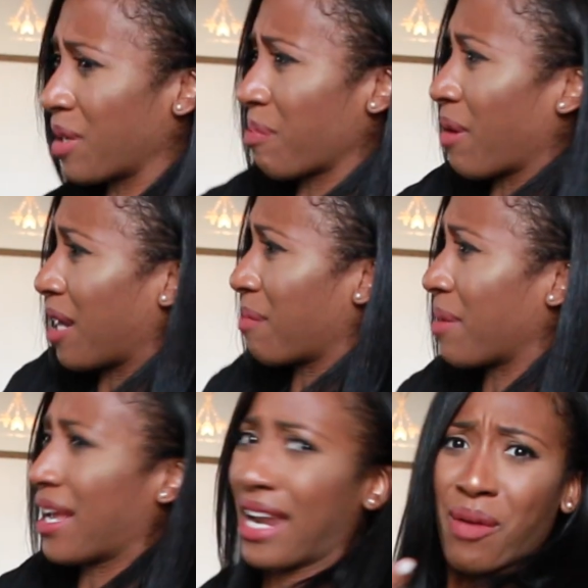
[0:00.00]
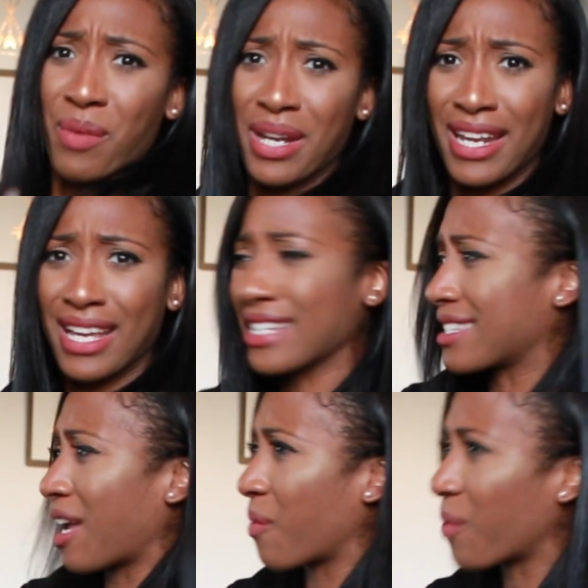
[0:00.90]
what a problem, man? Like, what it
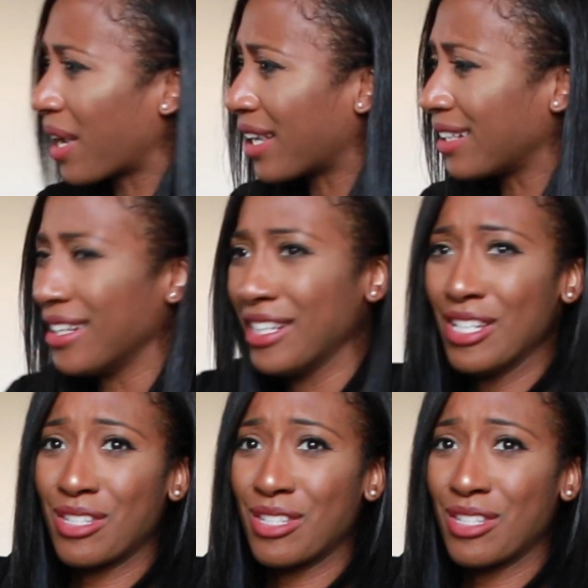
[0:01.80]
is? Like, what?"